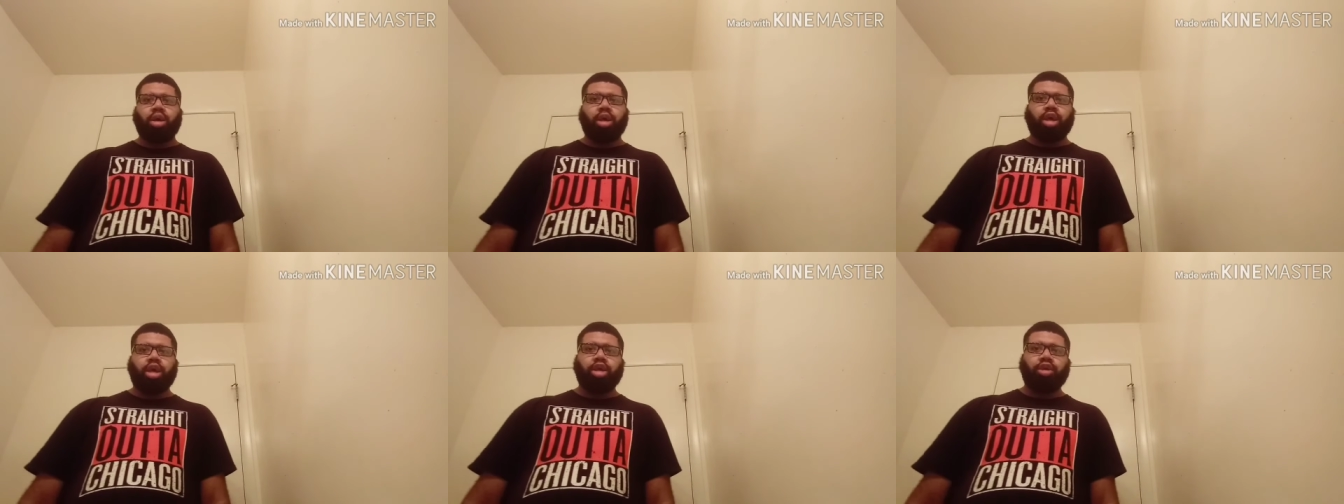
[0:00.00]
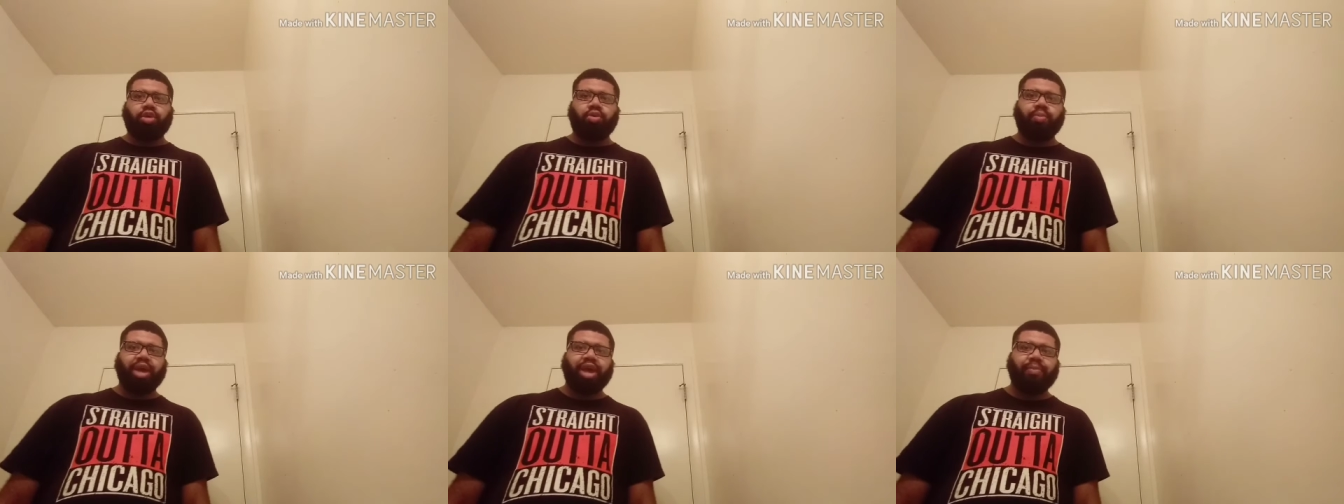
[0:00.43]
And
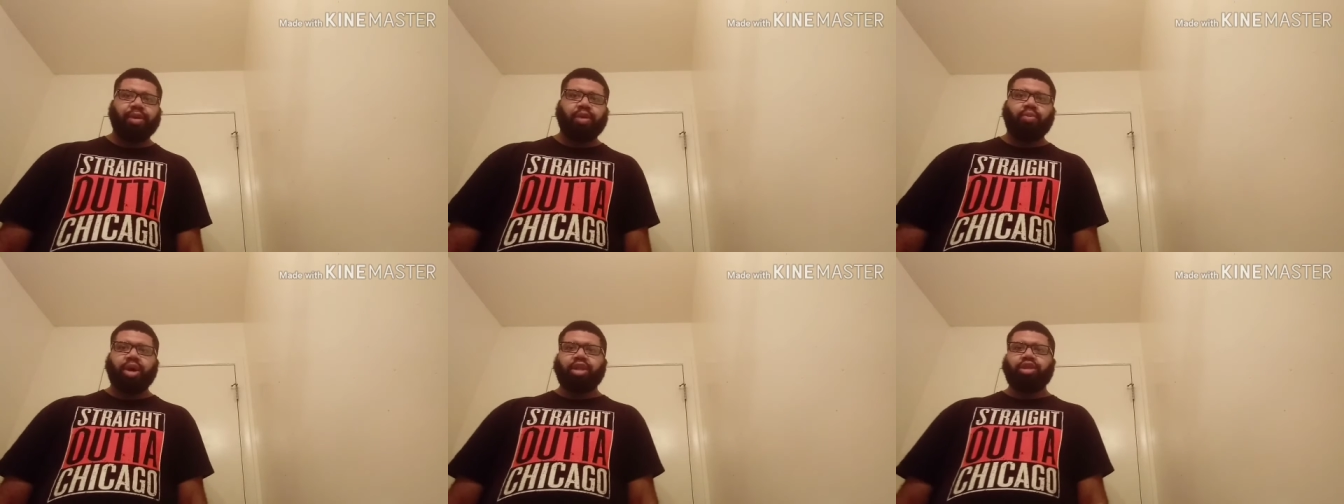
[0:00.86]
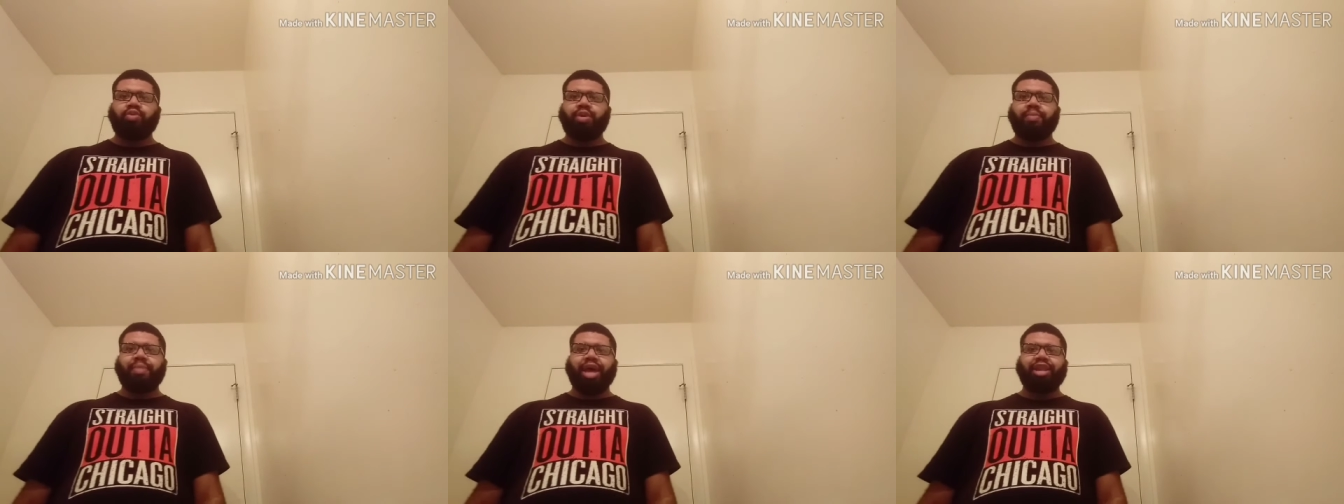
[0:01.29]
you may be
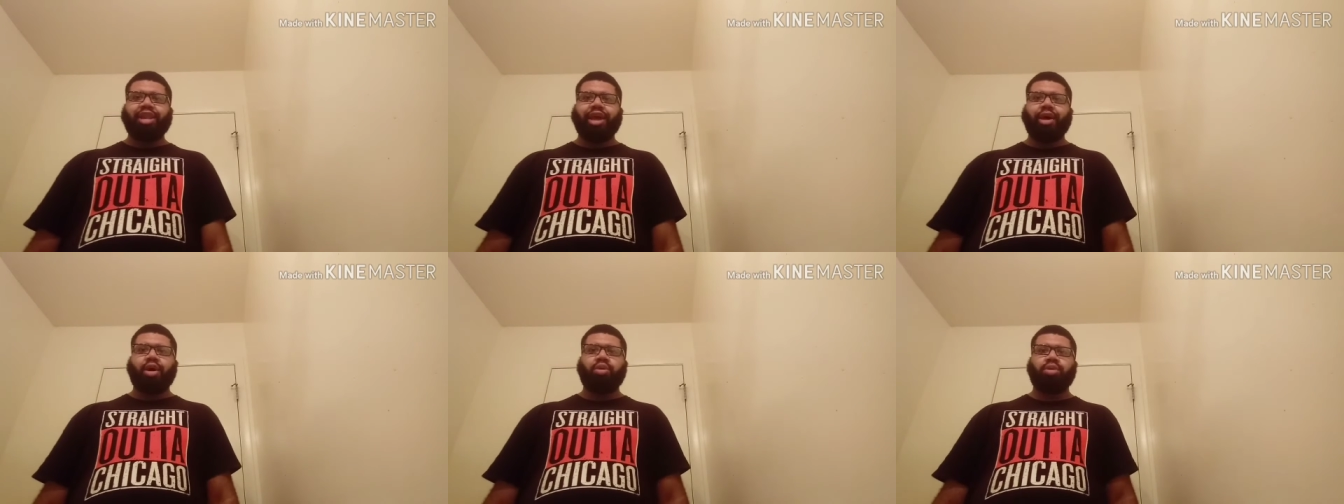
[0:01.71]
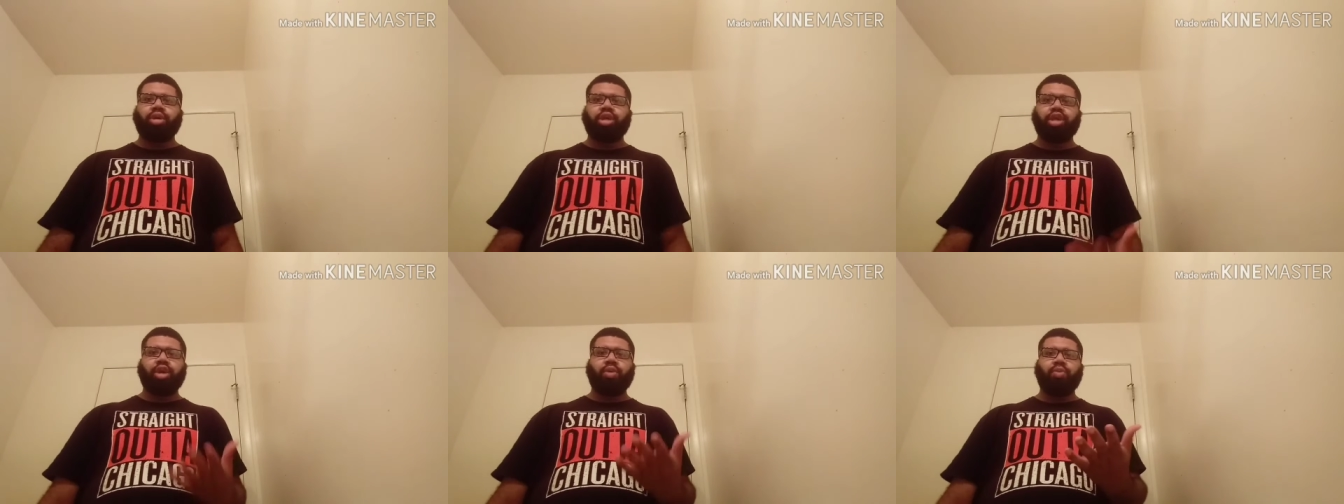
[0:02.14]
wondering by now,
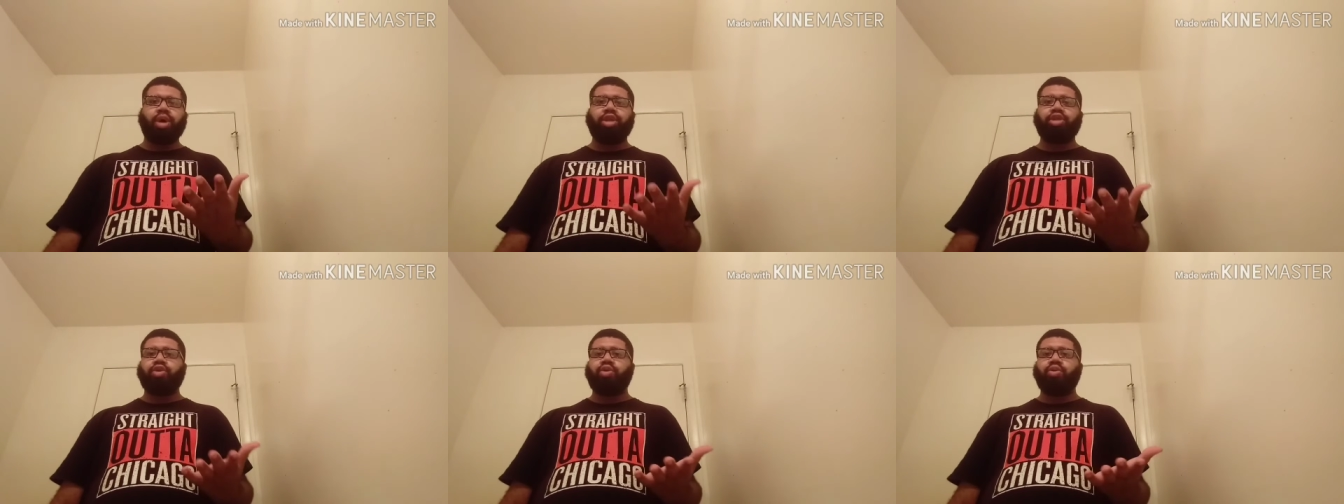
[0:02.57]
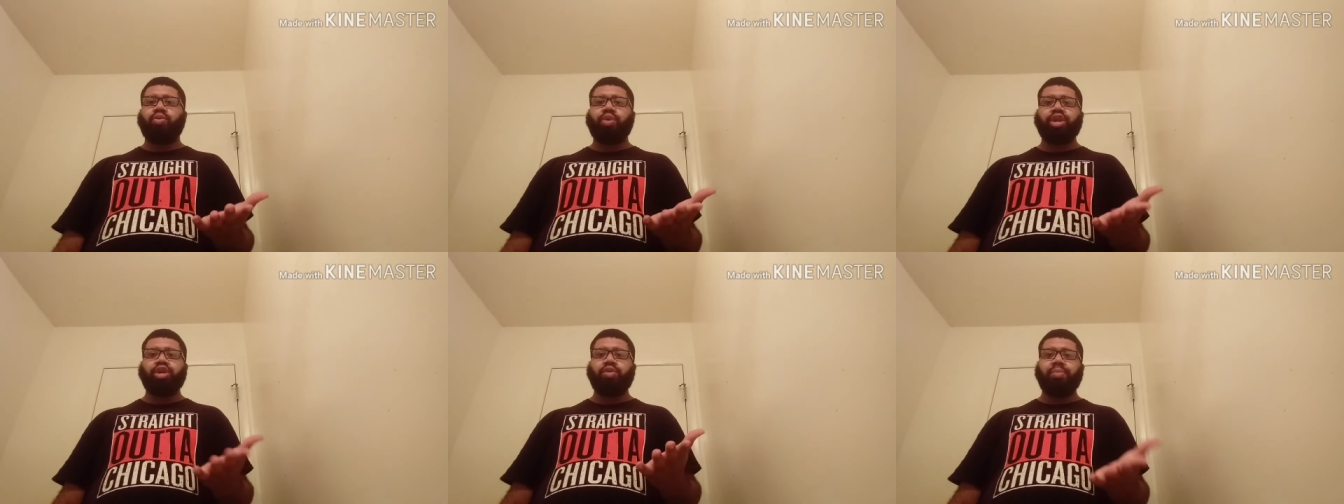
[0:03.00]
Kid Wonder,
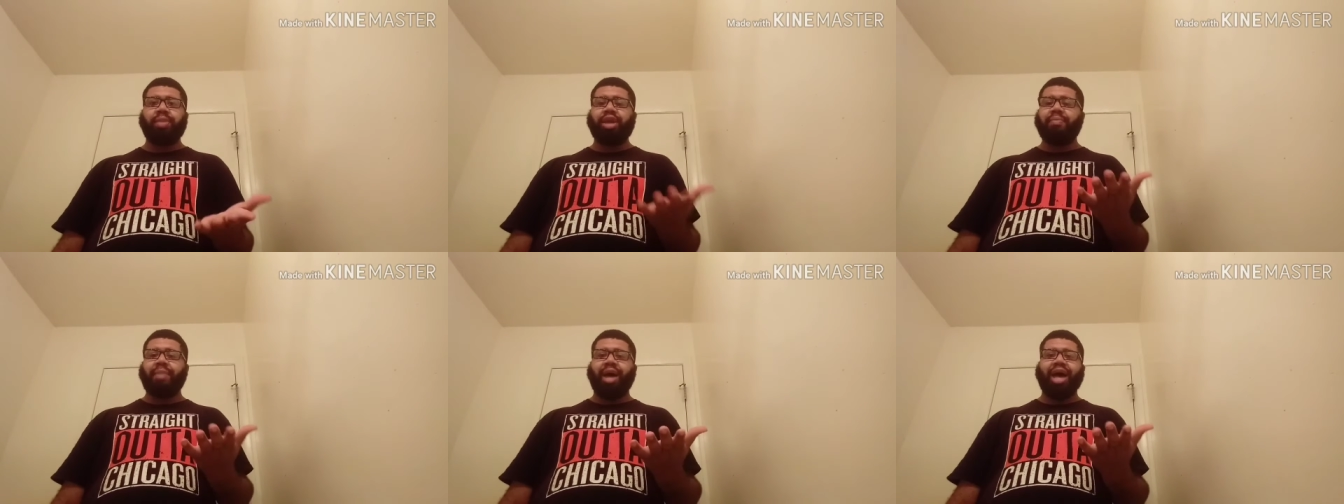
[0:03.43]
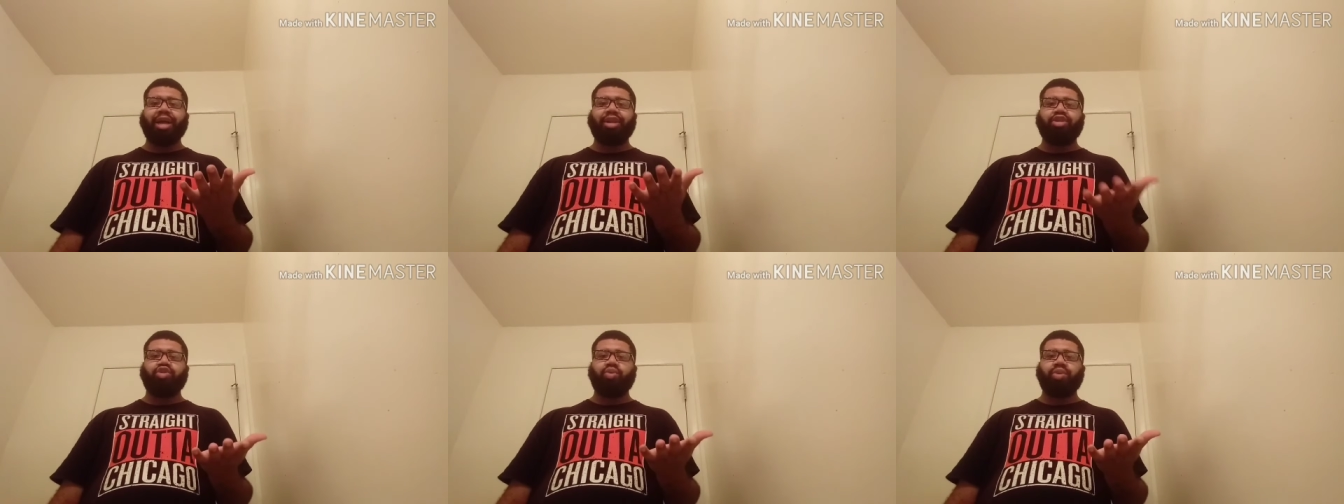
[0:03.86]
what do you mean
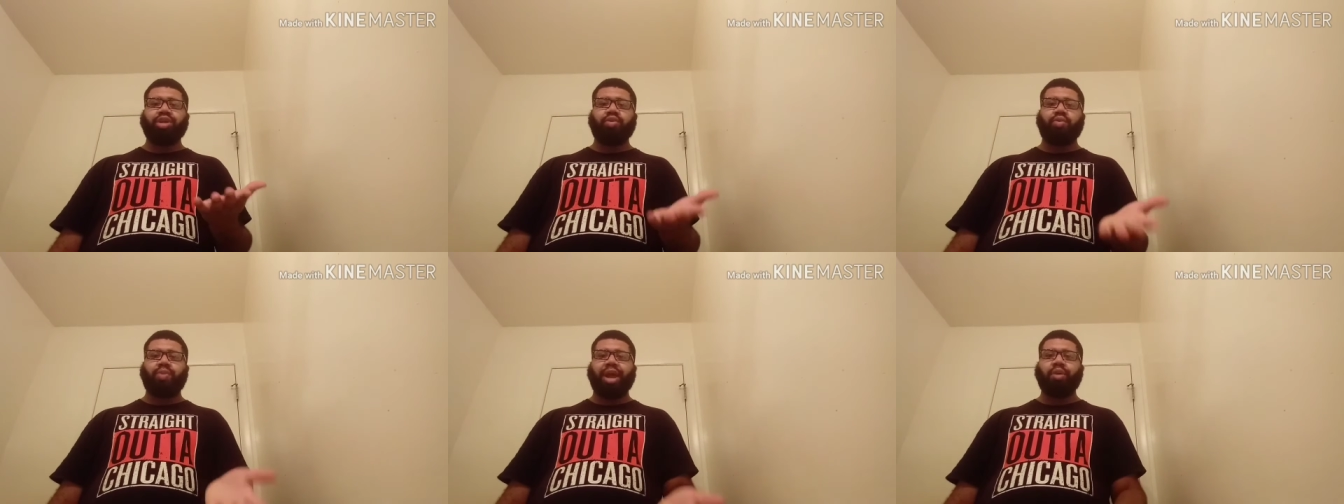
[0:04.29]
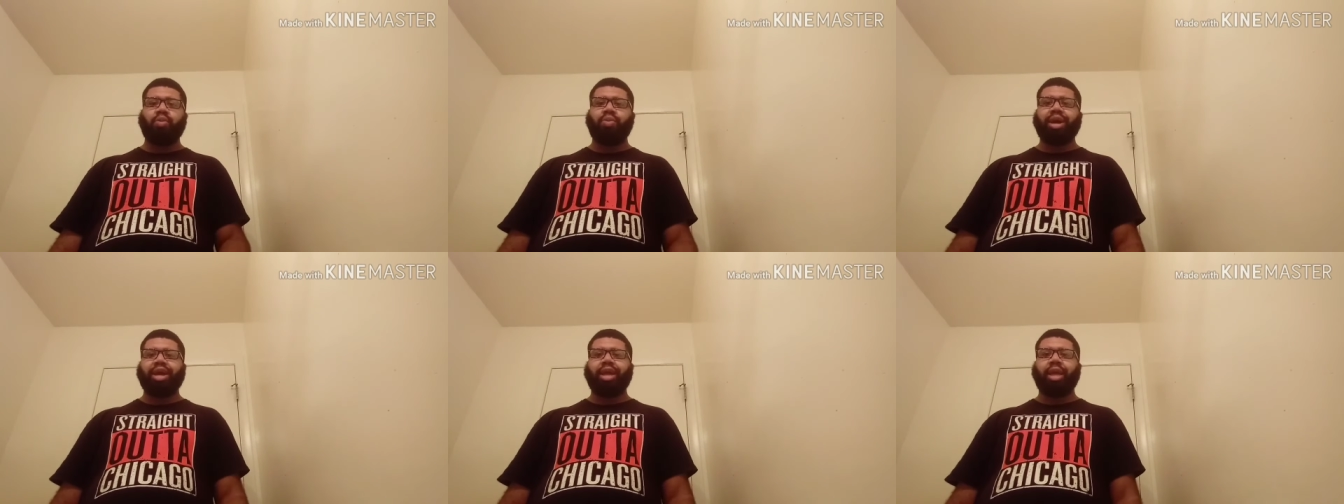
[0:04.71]
by do it the right
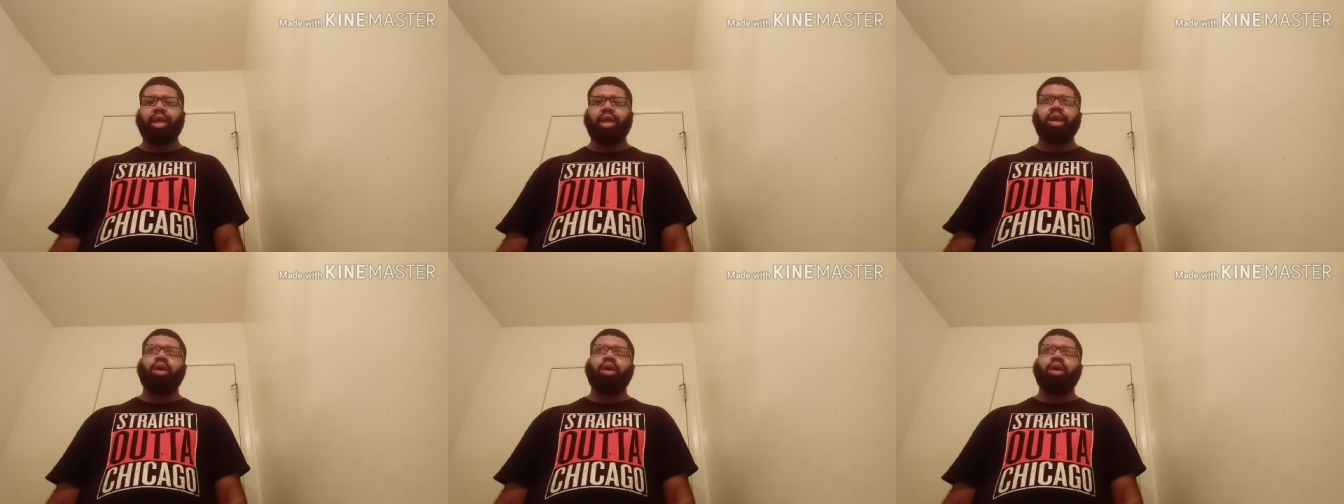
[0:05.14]
way?